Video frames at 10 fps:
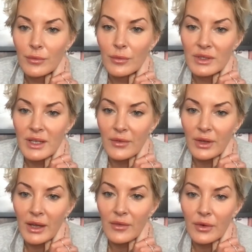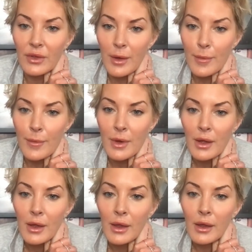was advocate for them.
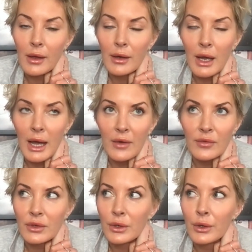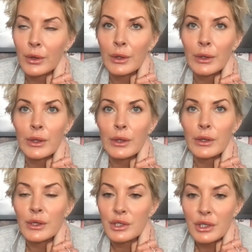And after
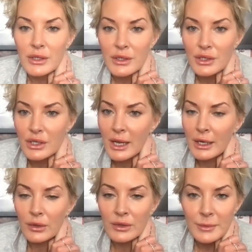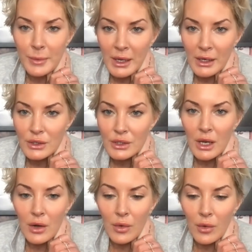the church and your speech
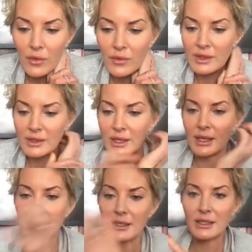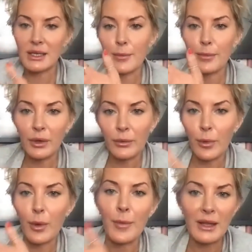and all of these things, and did it build
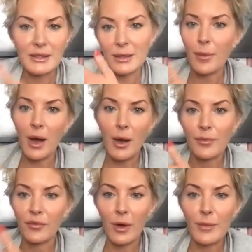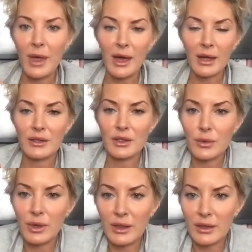momentum up from that, and
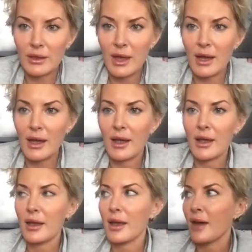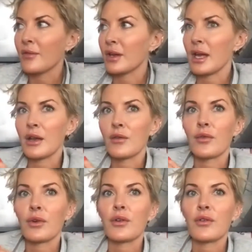doing that, advocating
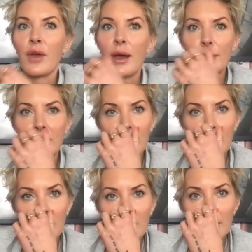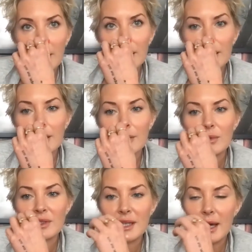for your family,
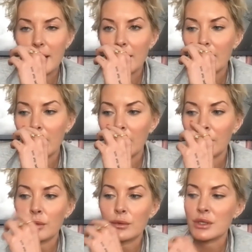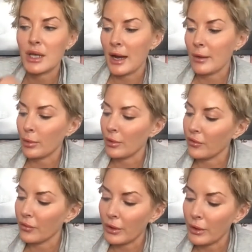was that a huge
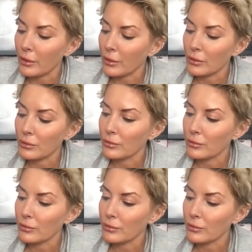catapult for you?